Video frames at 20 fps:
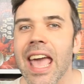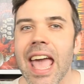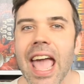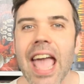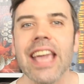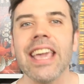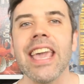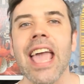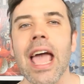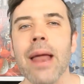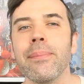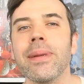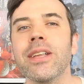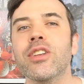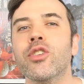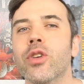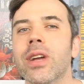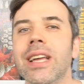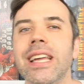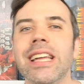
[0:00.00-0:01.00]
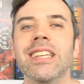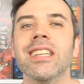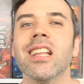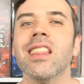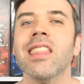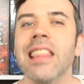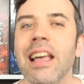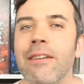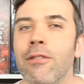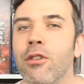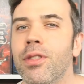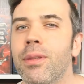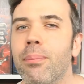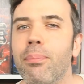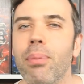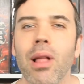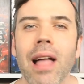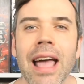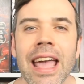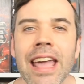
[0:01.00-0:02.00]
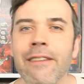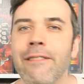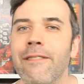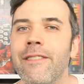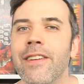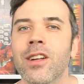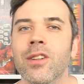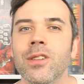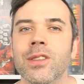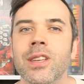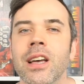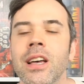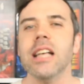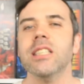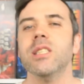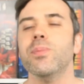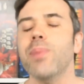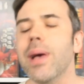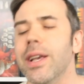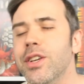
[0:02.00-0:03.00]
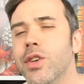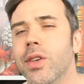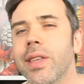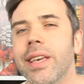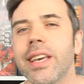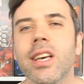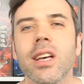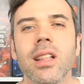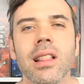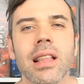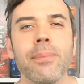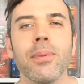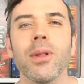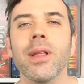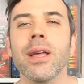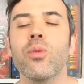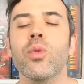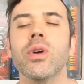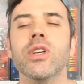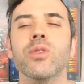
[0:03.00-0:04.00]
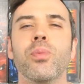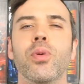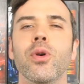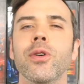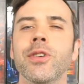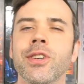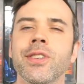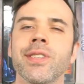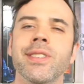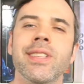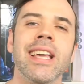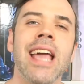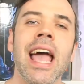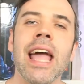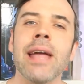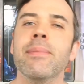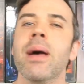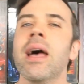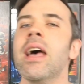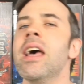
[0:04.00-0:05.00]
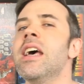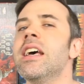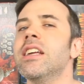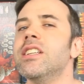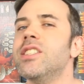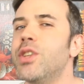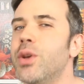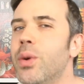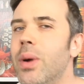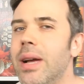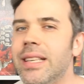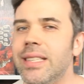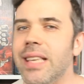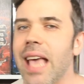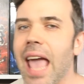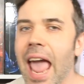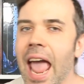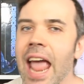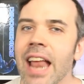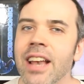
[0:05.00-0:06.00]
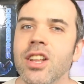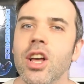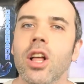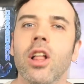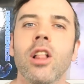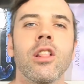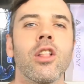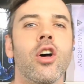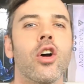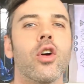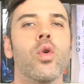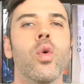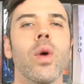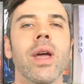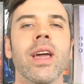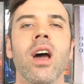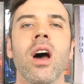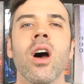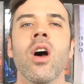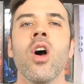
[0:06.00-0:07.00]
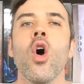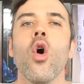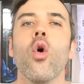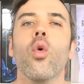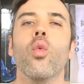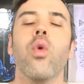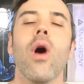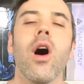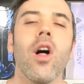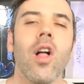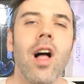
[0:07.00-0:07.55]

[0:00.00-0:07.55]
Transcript: it can be tricky to level the playing field, especially Gallipoli, which pushes the game to its end a lot quicker while